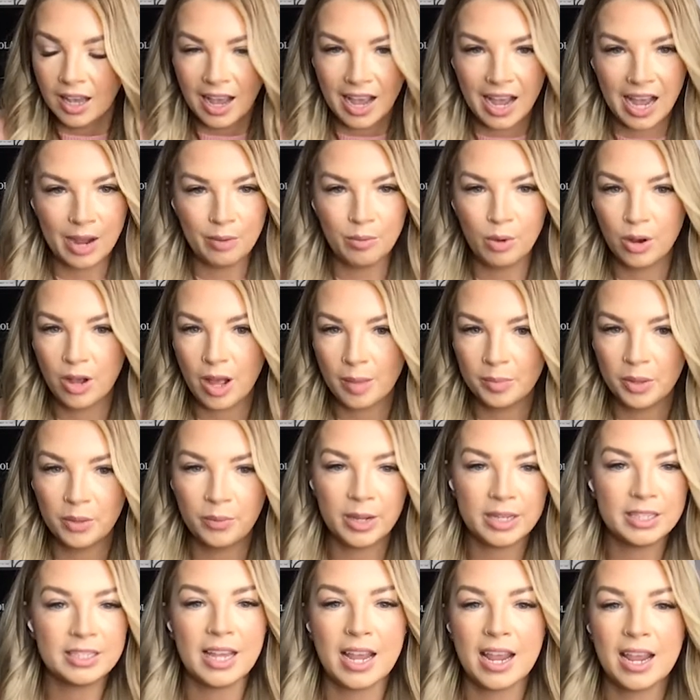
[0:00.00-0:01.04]
I woke up the
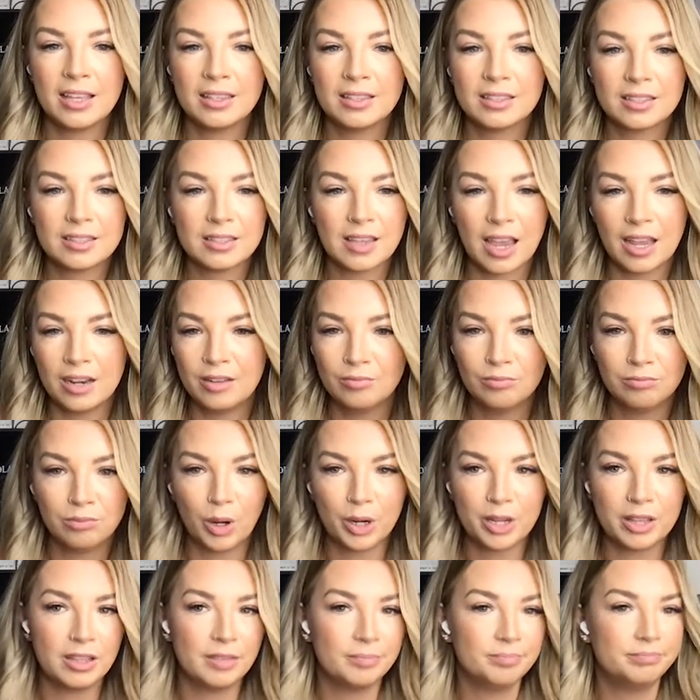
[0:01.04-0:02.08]
one day and
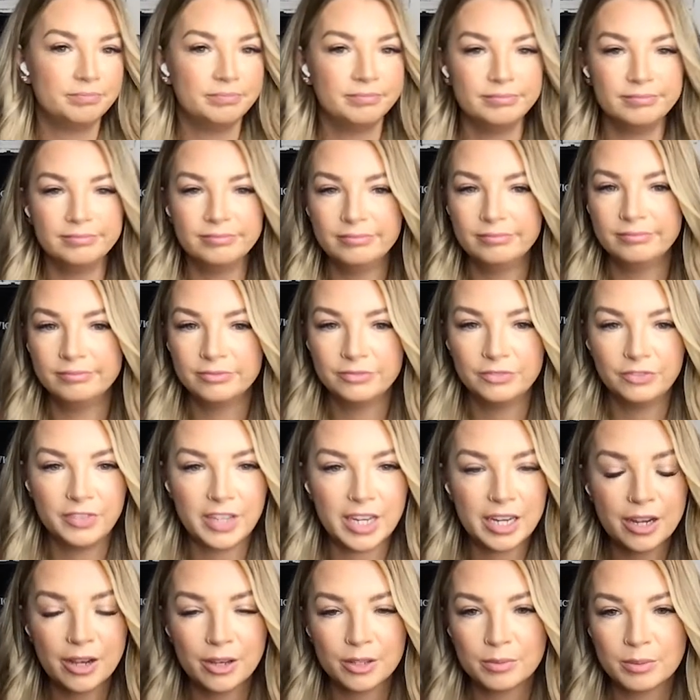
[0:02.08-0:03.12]
one of the
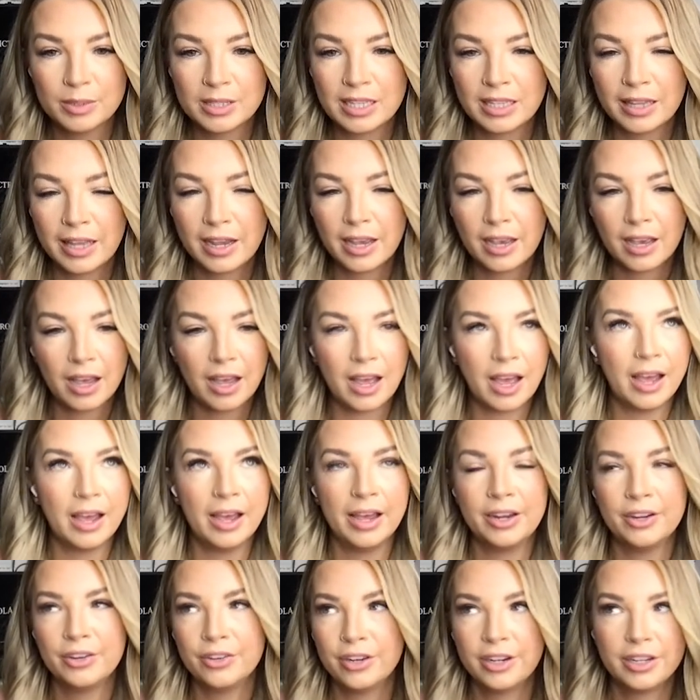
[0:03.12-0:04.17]
videos was at like
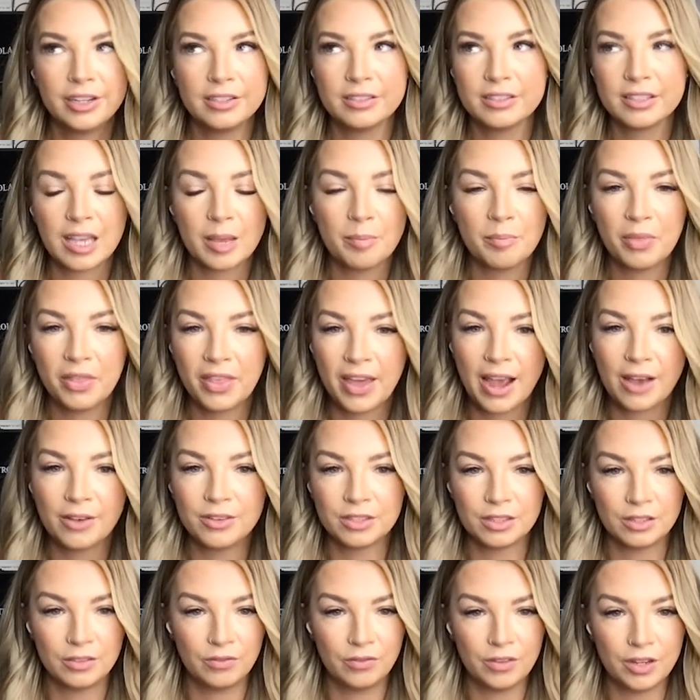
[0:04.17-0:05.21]
100 and some
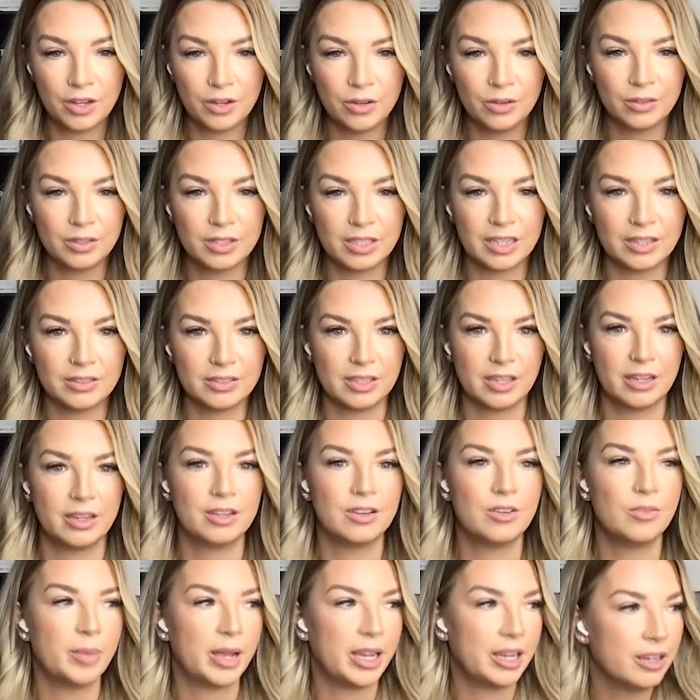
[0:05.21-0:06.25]
thousand views, and I was like, oh my